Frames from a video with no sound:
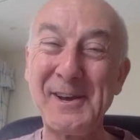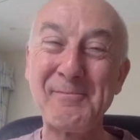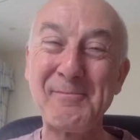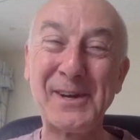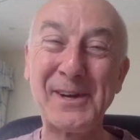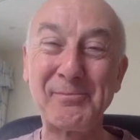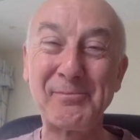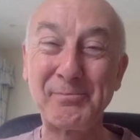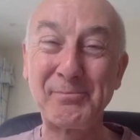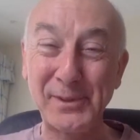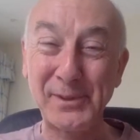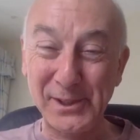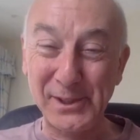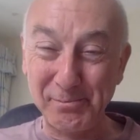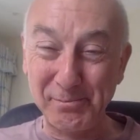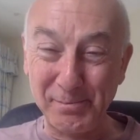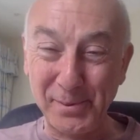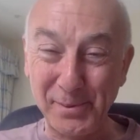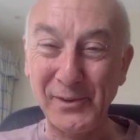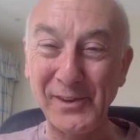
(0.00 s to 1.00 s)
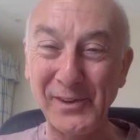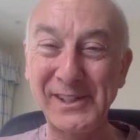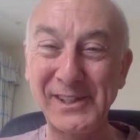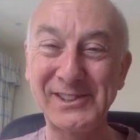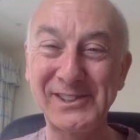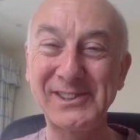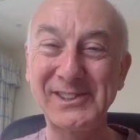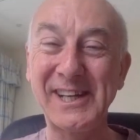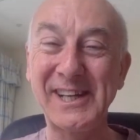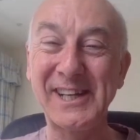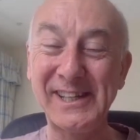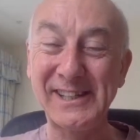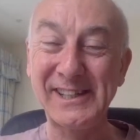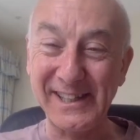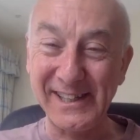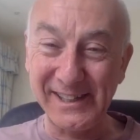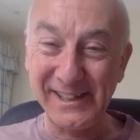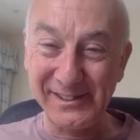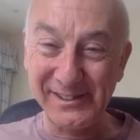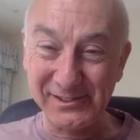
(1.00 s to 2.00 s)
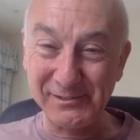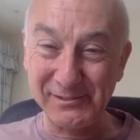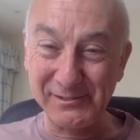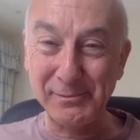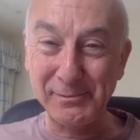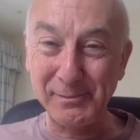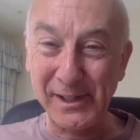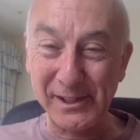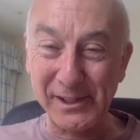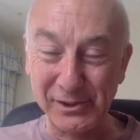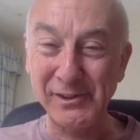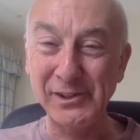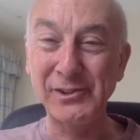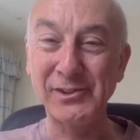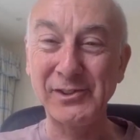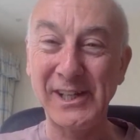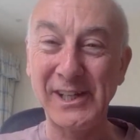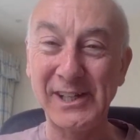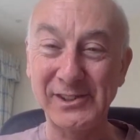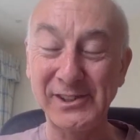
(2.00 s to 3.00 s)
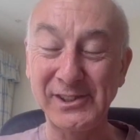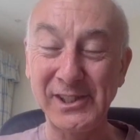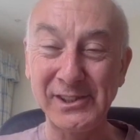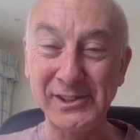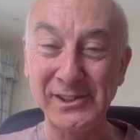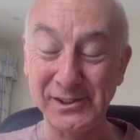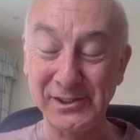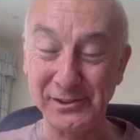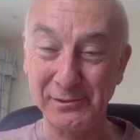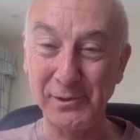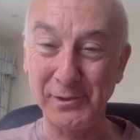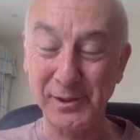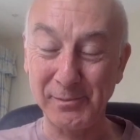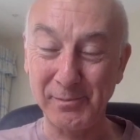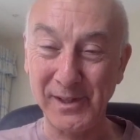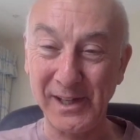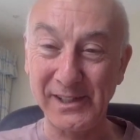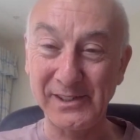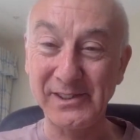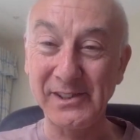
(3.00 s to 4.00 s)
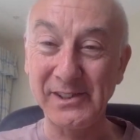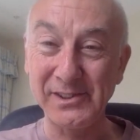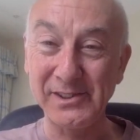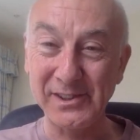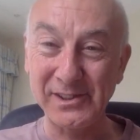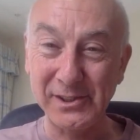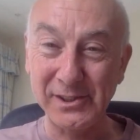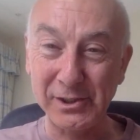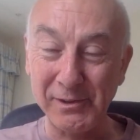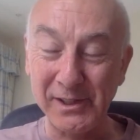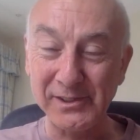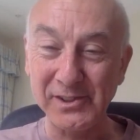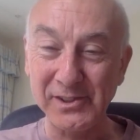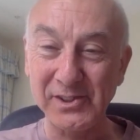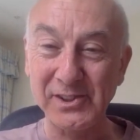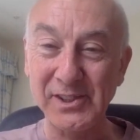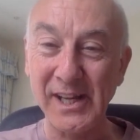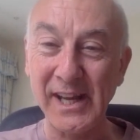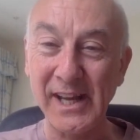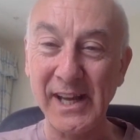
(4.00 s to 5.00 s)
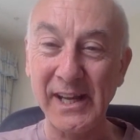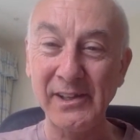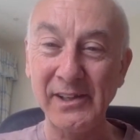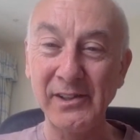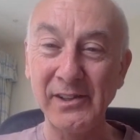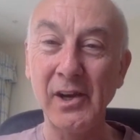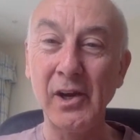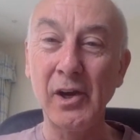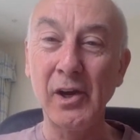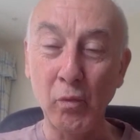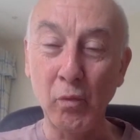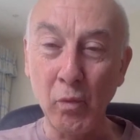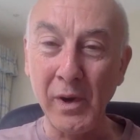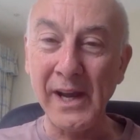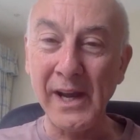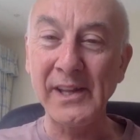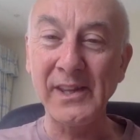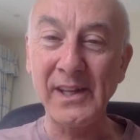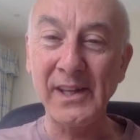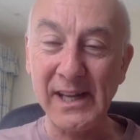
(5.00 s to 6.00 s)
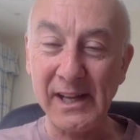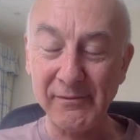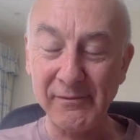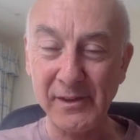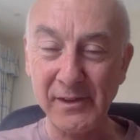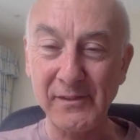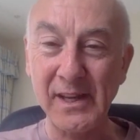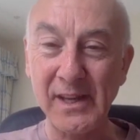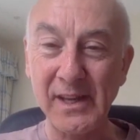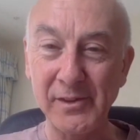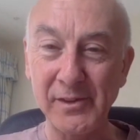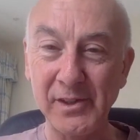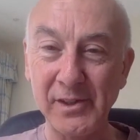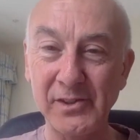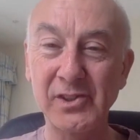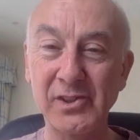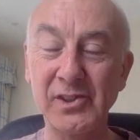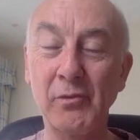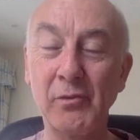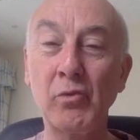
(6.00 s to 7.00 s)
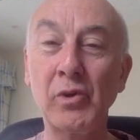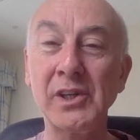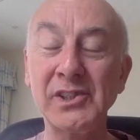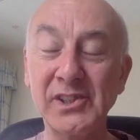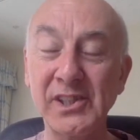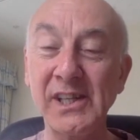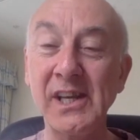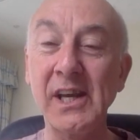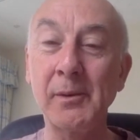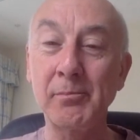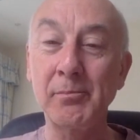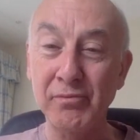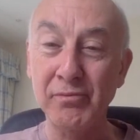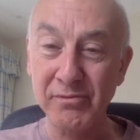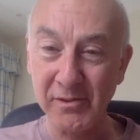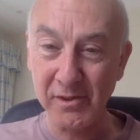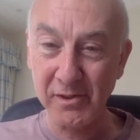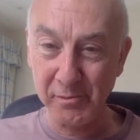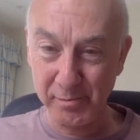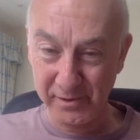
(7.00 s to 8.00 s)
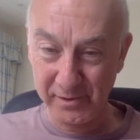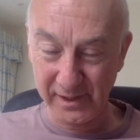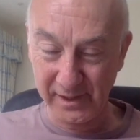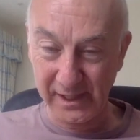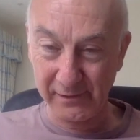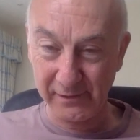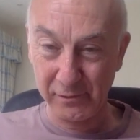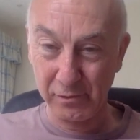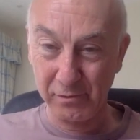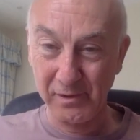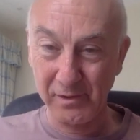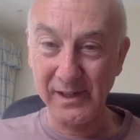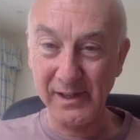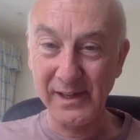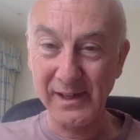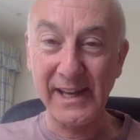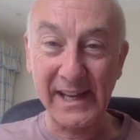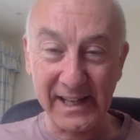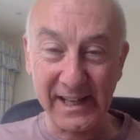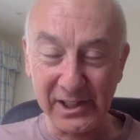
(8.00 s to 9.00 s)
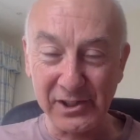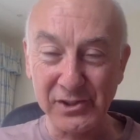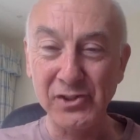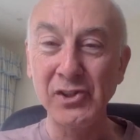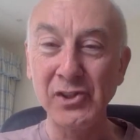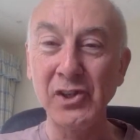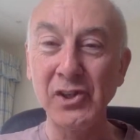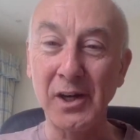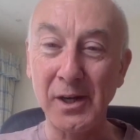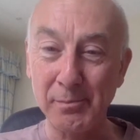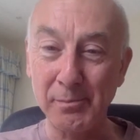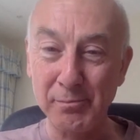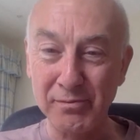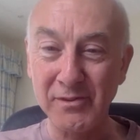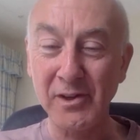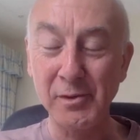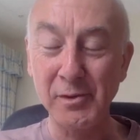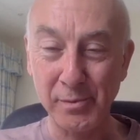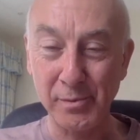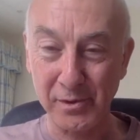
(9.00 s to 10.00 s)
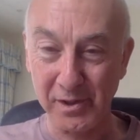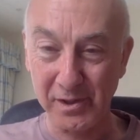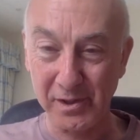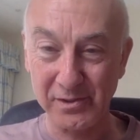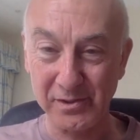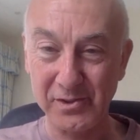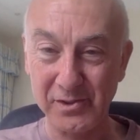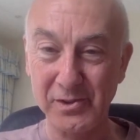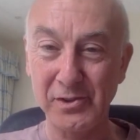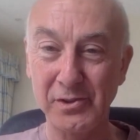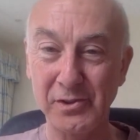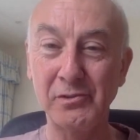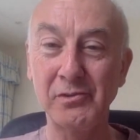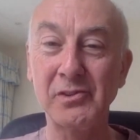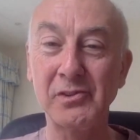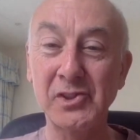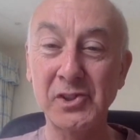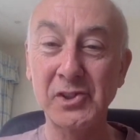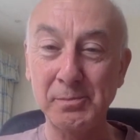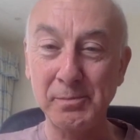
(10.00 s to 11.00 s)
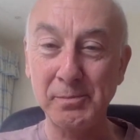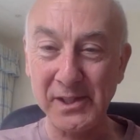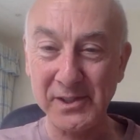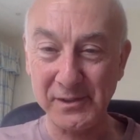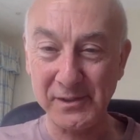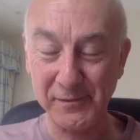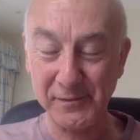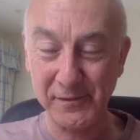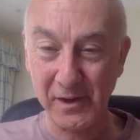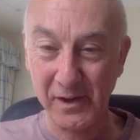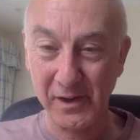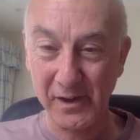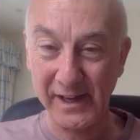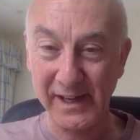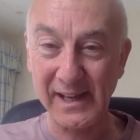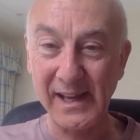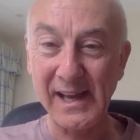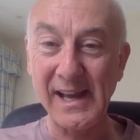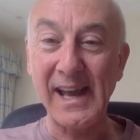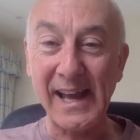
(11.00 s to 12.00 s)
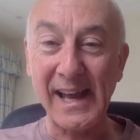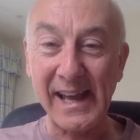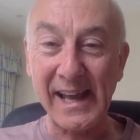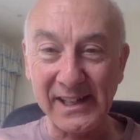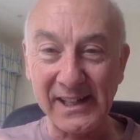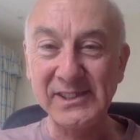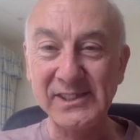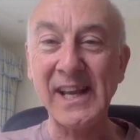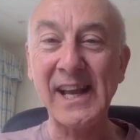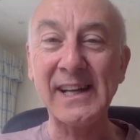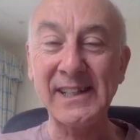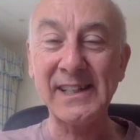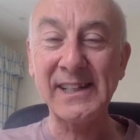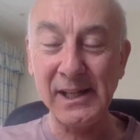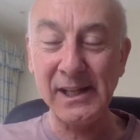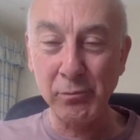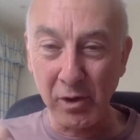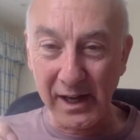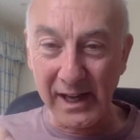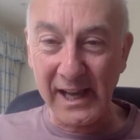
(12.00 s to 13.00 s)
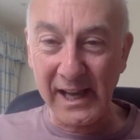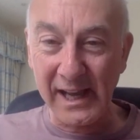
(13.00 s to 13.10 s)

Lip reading: but the point to take in respect to internet and digital workplace is to understand where the level of governance, what is the appropriate level. It is not appropriate to specify exactly what